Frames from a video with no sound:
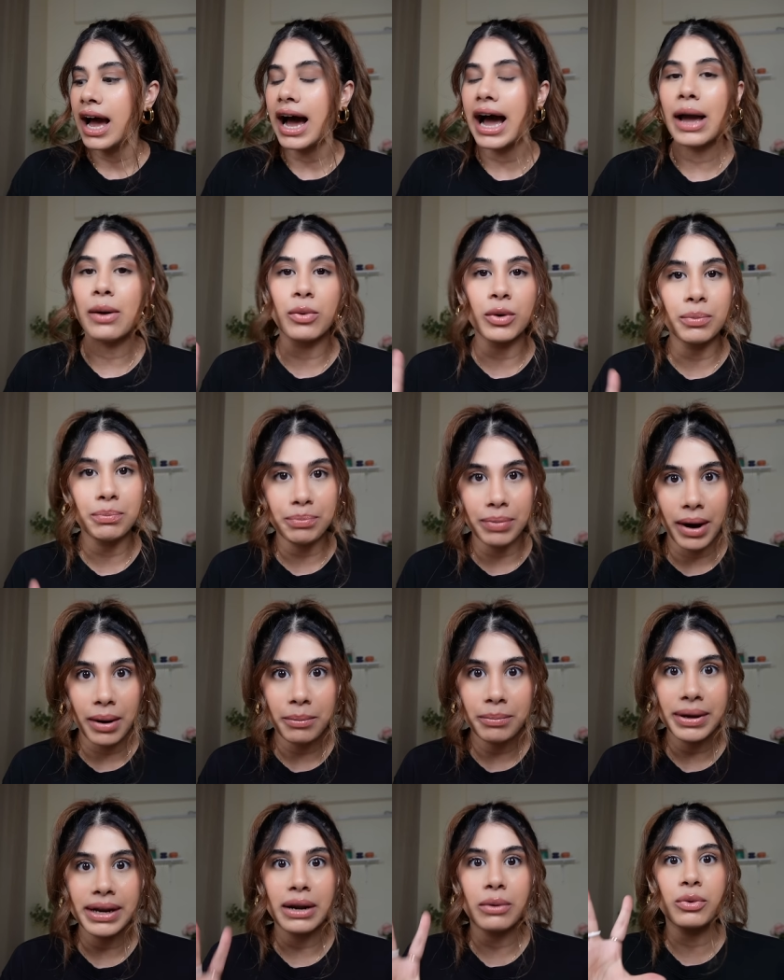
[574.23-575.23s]
I would
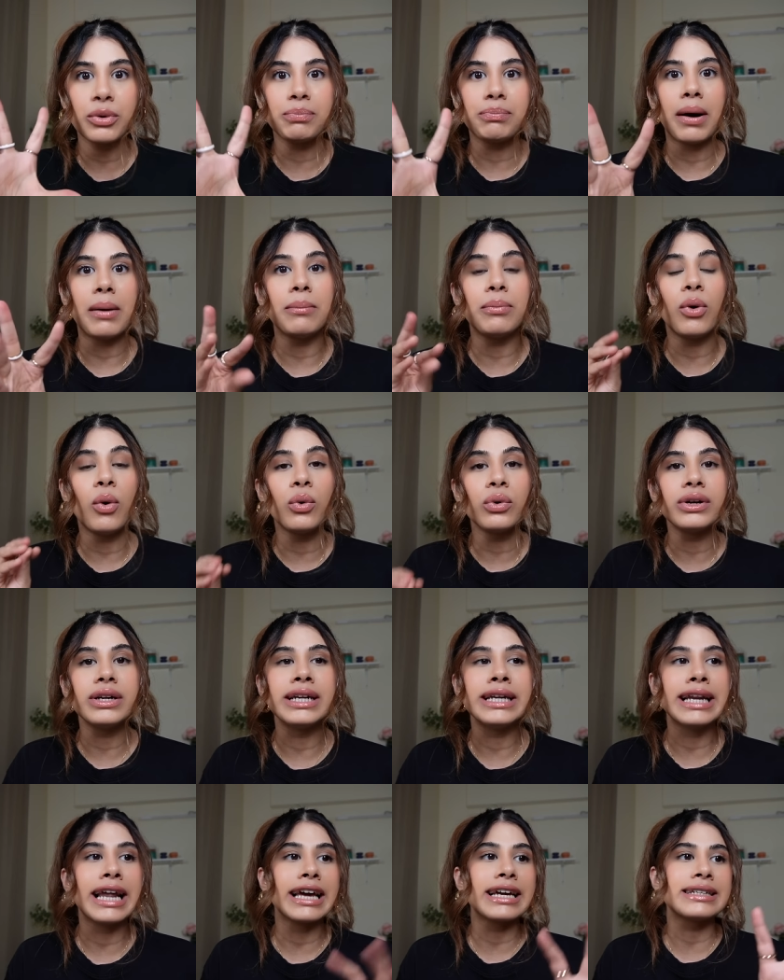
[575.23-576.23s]
pump and I would pump
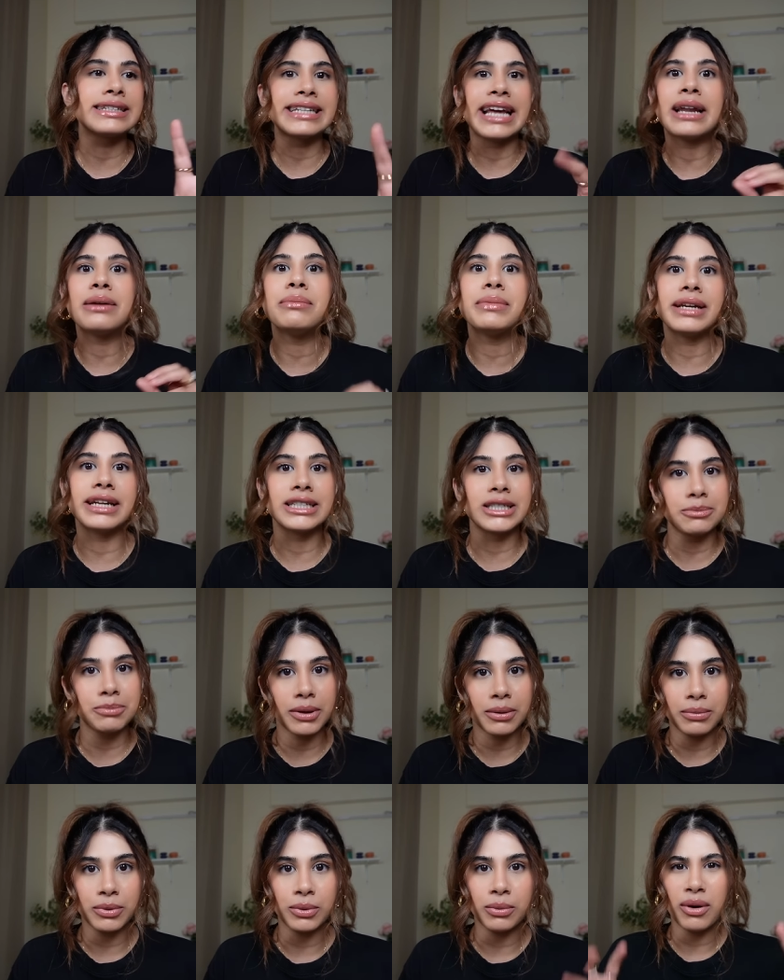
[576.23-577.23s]
only like 10 minutes
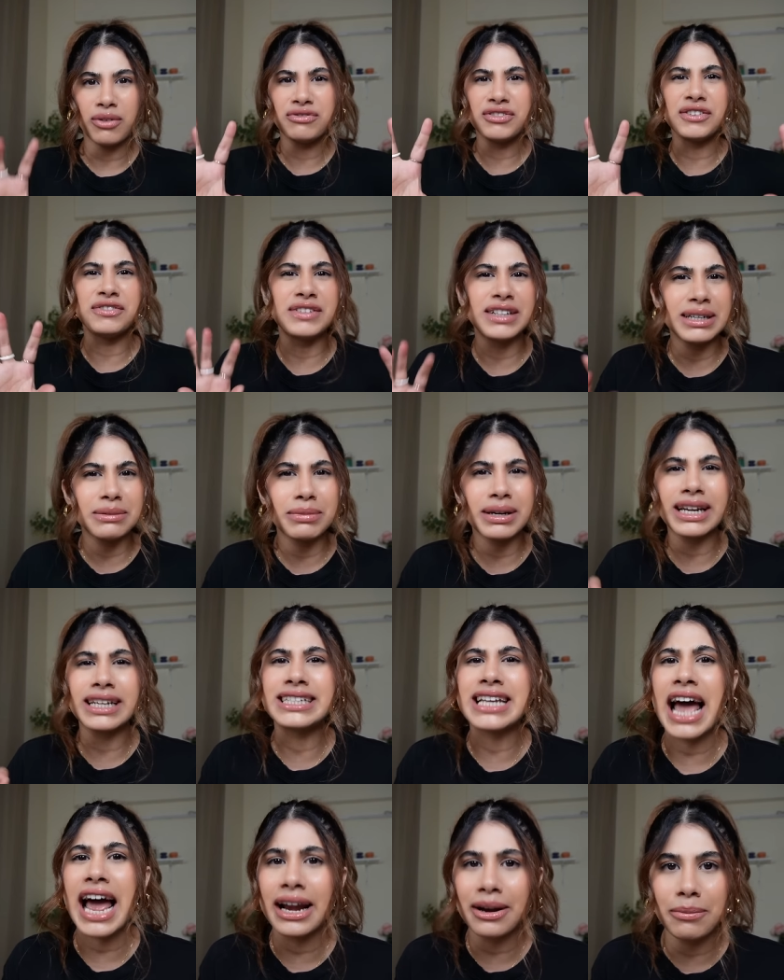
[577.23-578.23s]
per boob or 15 minutes
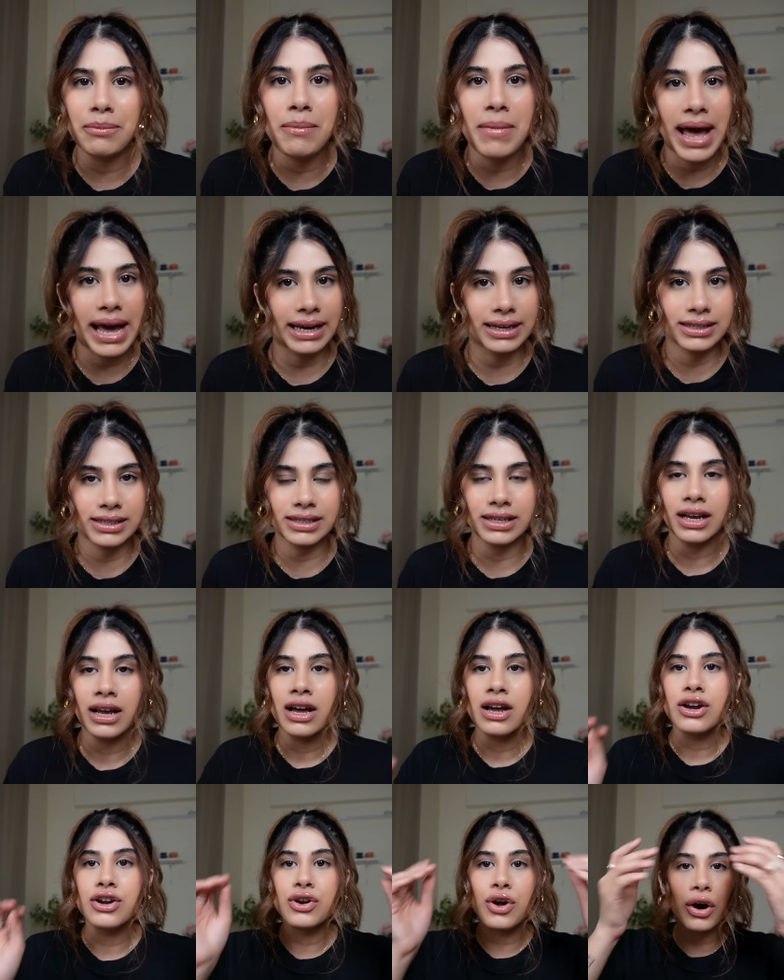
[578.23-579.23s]
at max
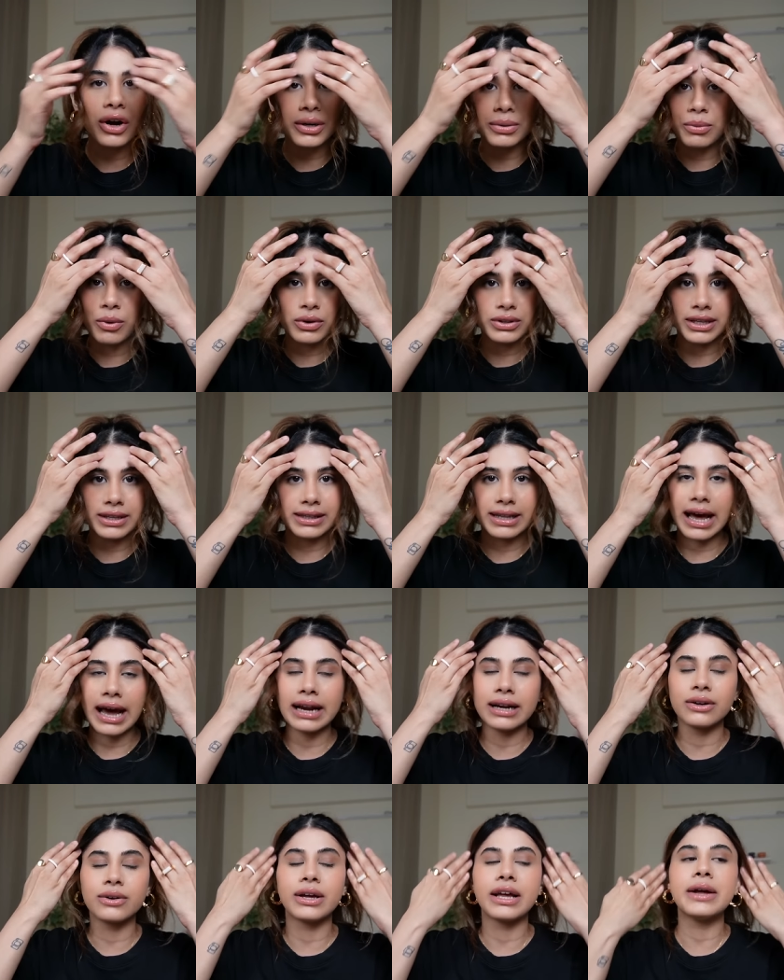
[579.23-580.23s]
not more than
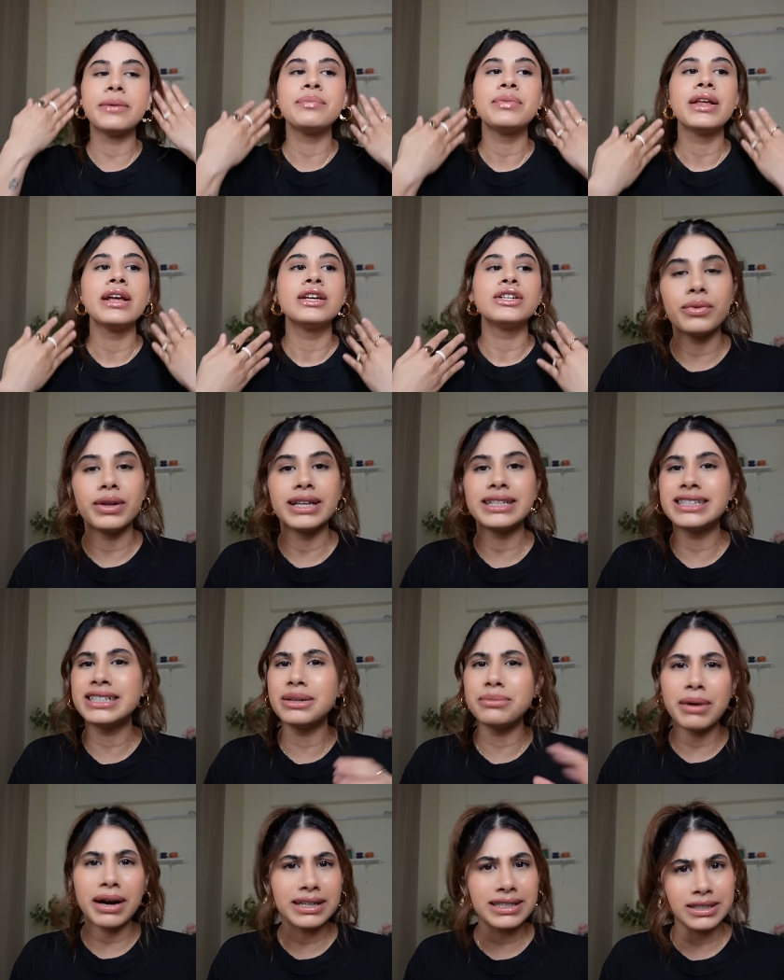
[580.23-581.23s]
that okay it's
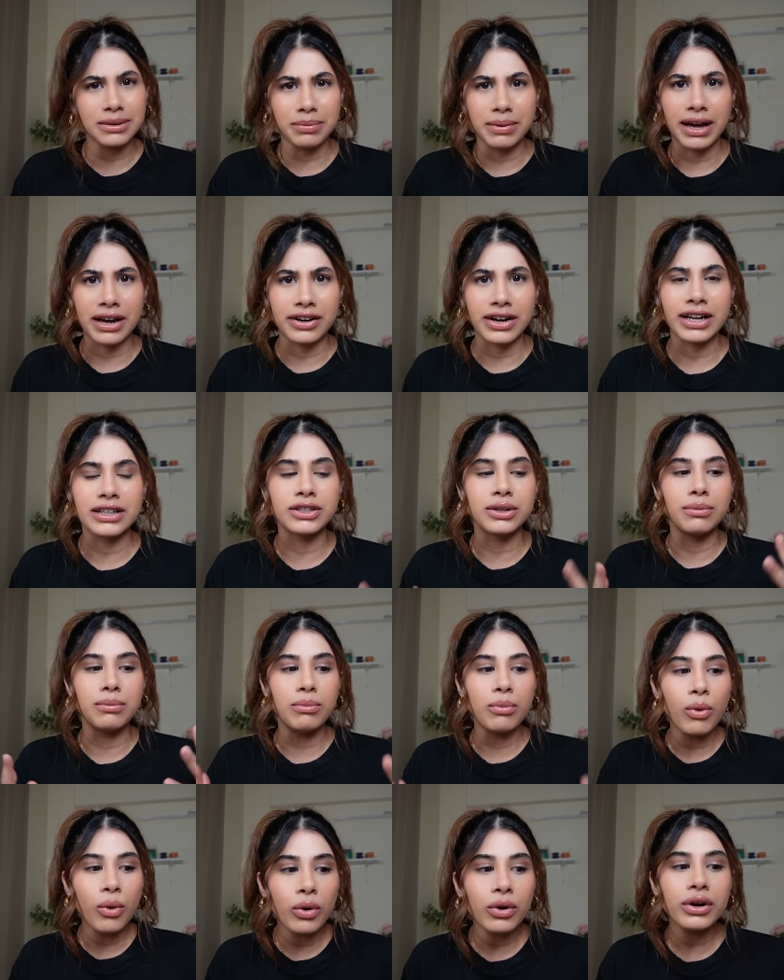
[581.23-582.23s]
demand supply right the
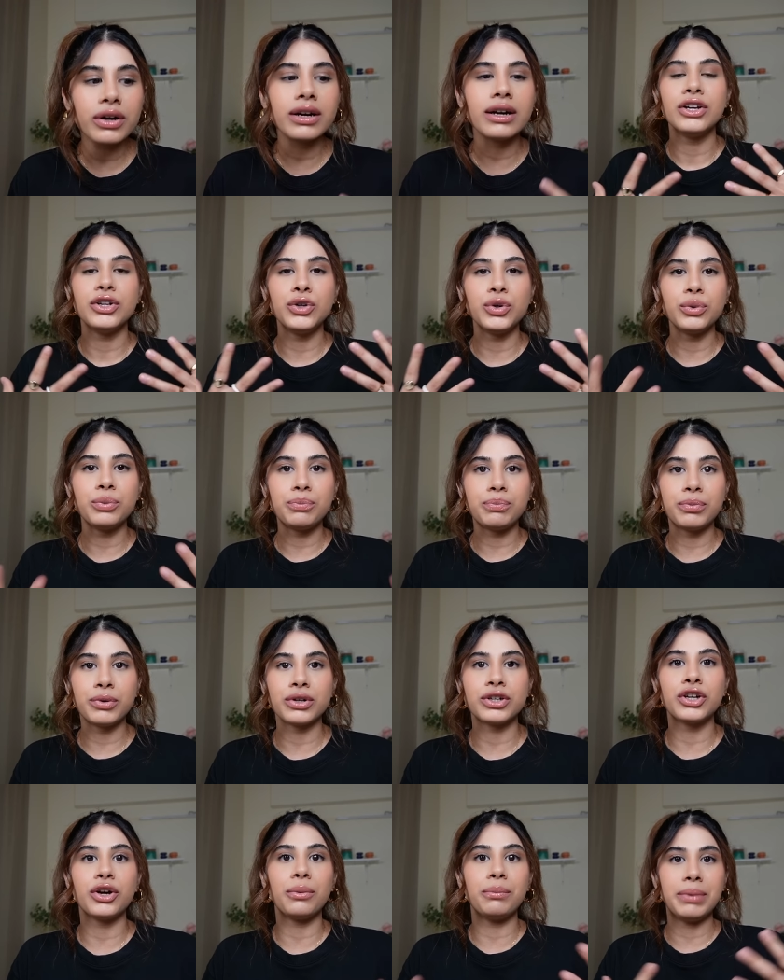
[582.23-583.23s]
more you
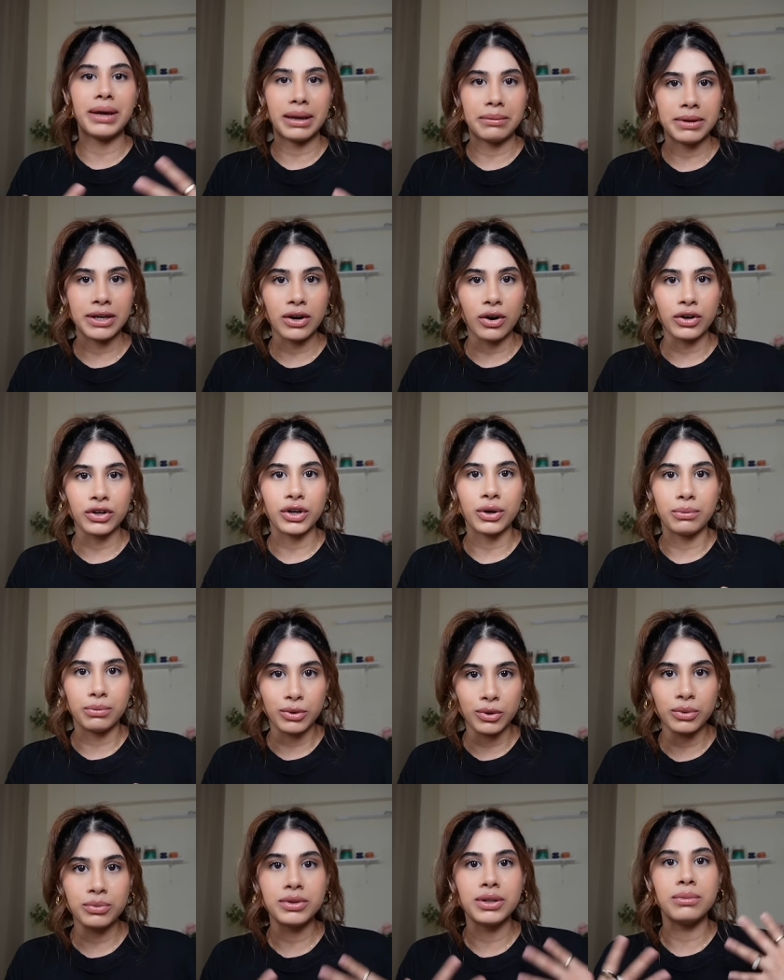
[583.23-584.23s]
put your baby on your
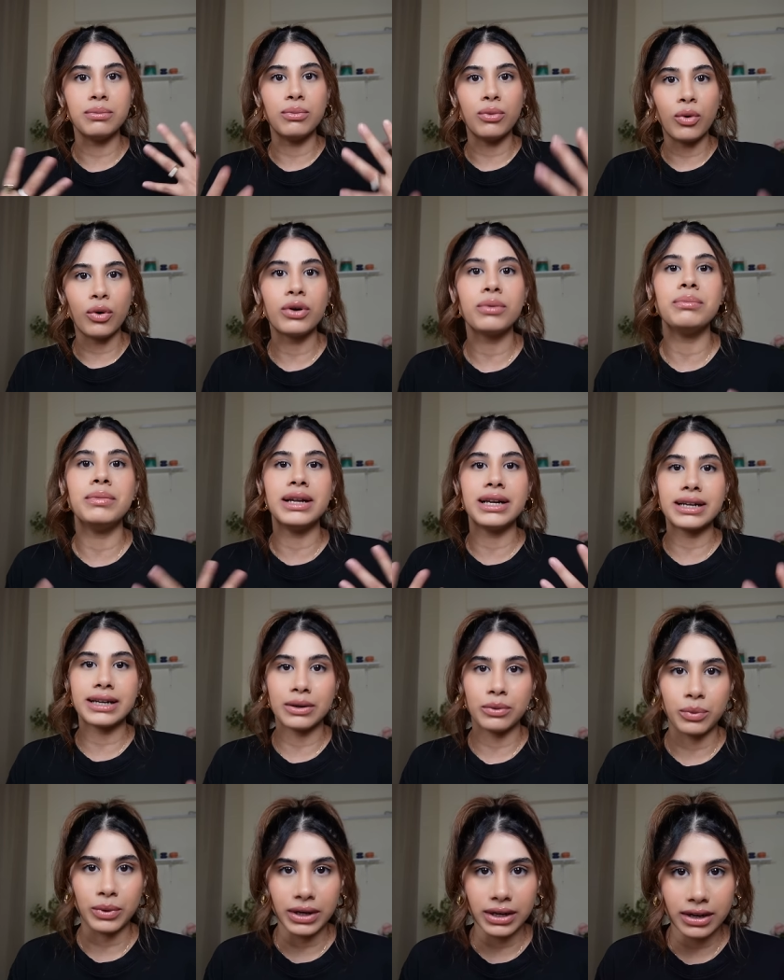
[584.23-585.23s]
boob the more milk
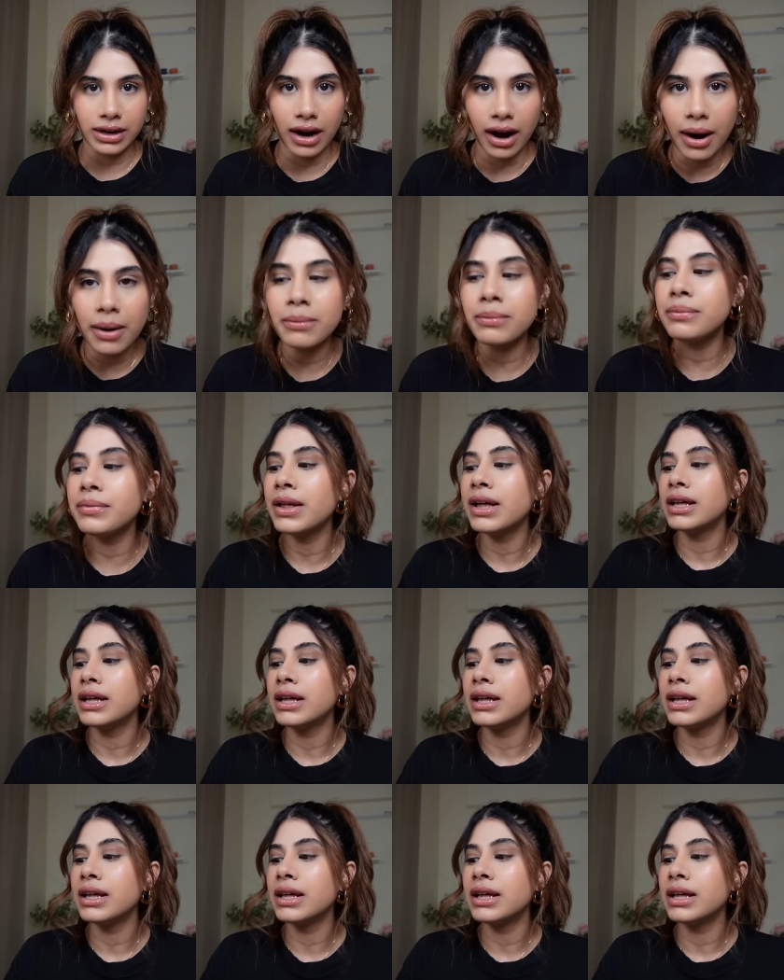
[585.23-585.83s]
will come